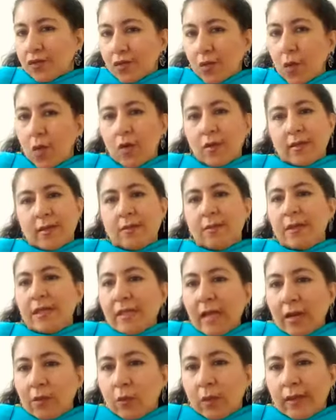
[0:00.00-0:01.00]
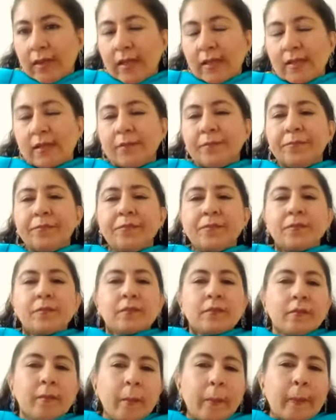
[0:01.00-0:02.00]
scores and be done with it
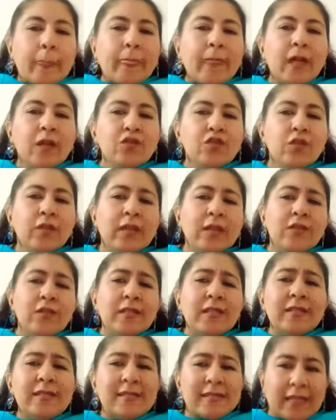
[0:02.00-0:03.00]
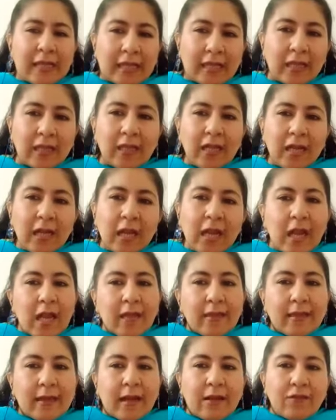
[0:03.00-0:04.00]
so there's this skill
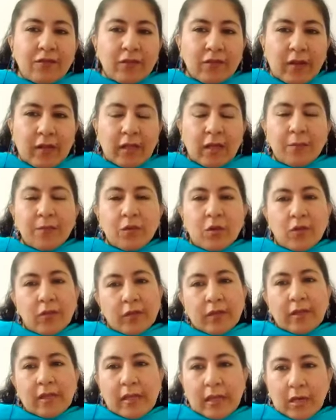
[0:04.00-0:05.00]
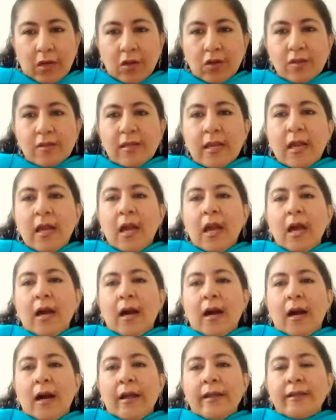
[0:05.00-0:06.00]
that i've developed over the years
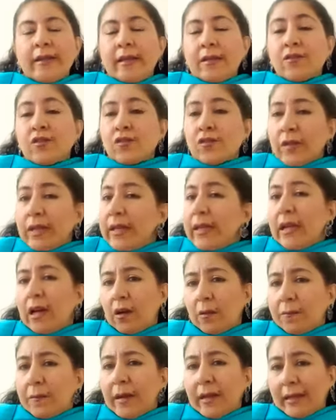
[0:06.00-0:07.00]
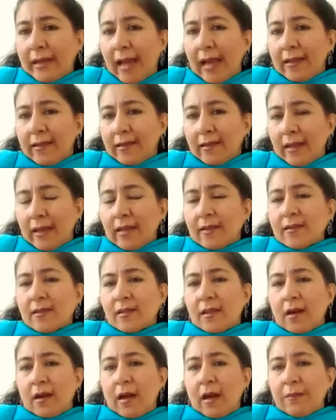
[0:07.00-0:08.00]
and it's really helped my
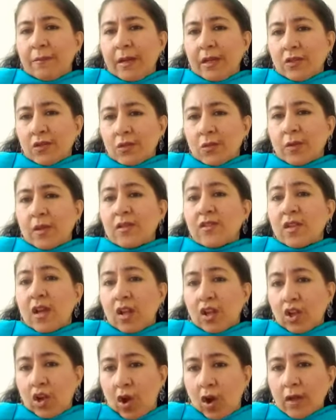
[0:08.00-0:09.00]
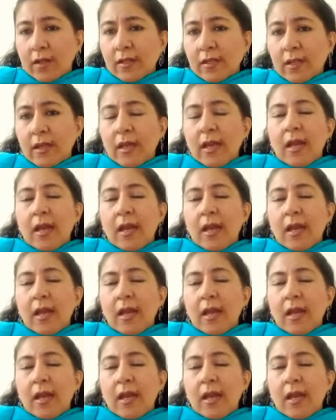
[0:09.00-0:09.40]
candidates uh, and my students a lot